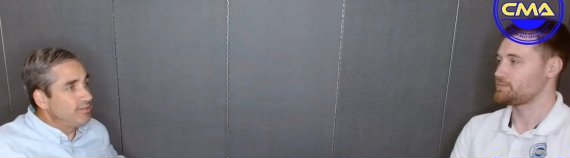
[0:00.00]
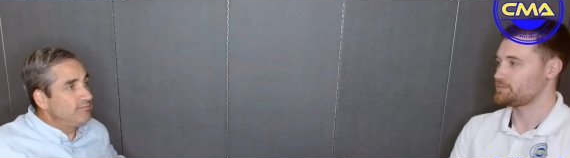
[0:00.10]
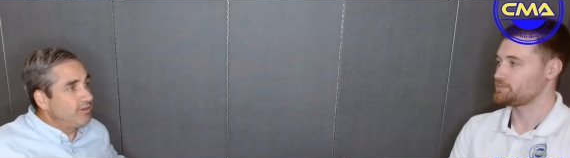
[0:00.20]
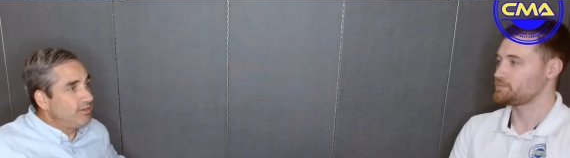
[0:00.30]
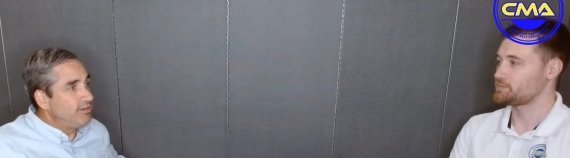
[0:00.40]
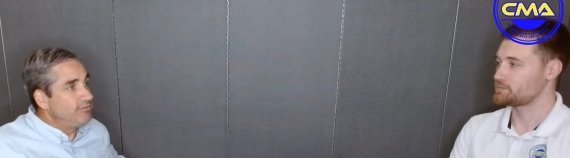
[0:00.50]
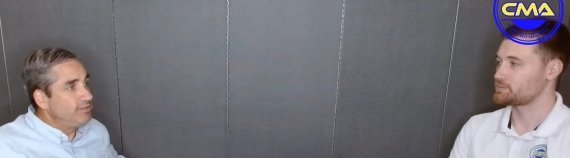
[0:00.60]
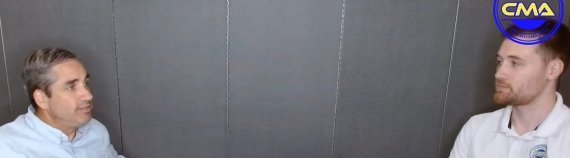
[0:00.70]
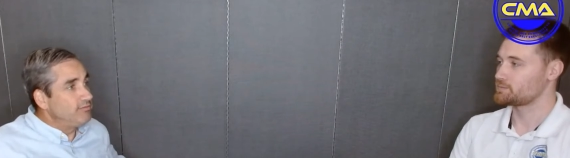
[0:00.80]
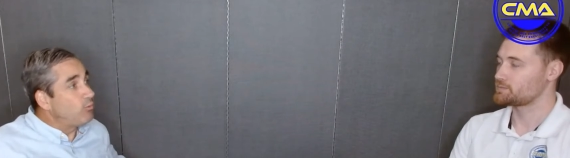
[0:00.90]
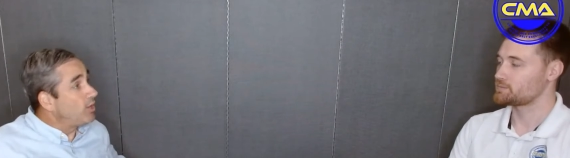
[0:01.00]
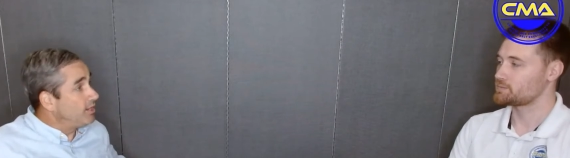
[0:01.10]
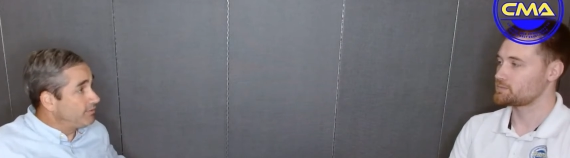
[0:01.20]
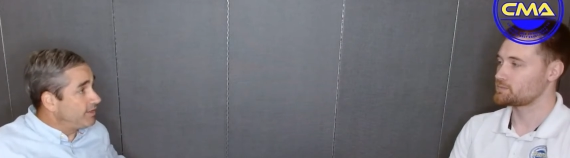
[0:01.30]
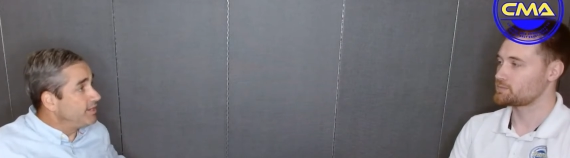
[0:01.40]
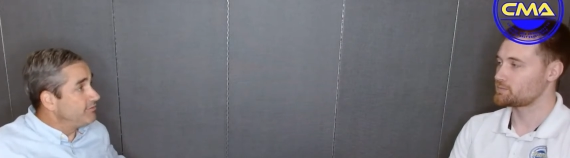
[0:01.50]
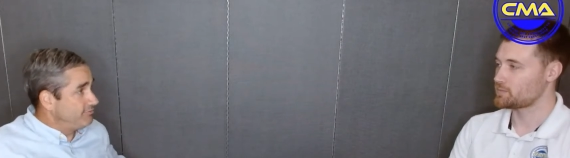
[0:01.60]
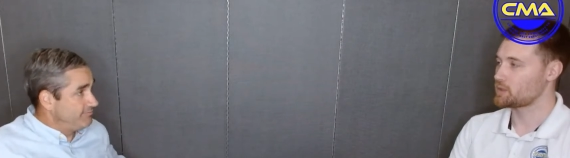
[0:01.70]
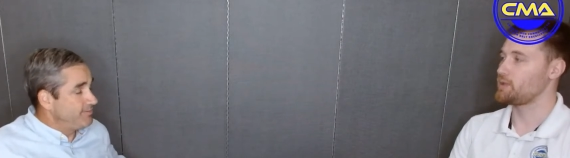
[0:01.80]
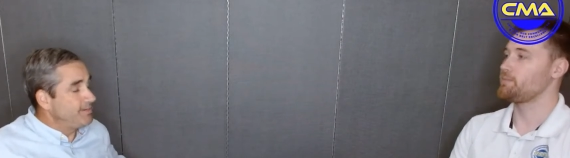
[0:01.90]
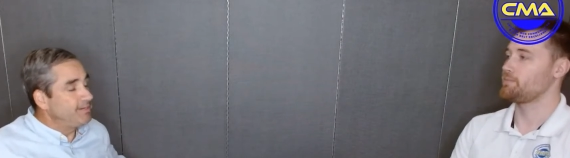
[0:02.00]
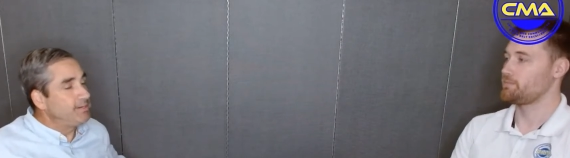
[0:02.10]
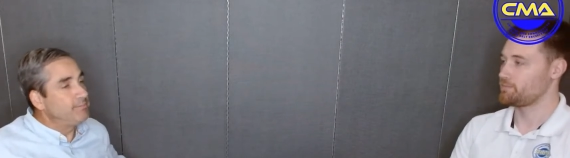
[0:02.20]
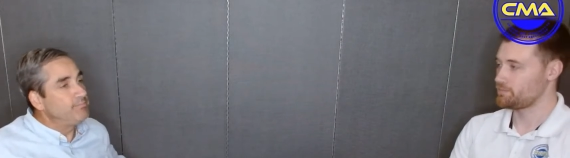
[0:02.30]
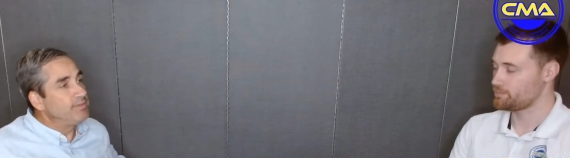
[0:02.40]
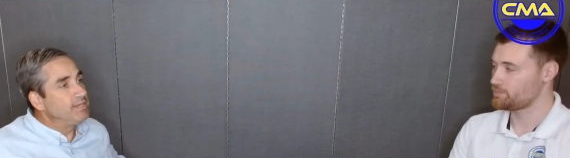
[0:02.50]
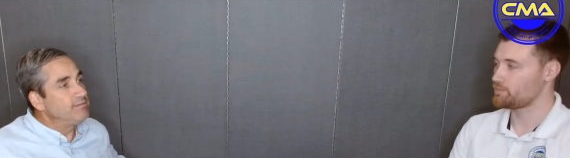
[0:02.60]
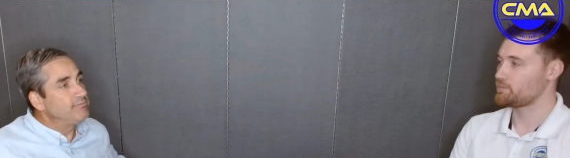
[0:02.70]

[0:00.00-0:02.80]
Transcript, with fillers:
Speaker 1: involved in Wildlife. Okay. In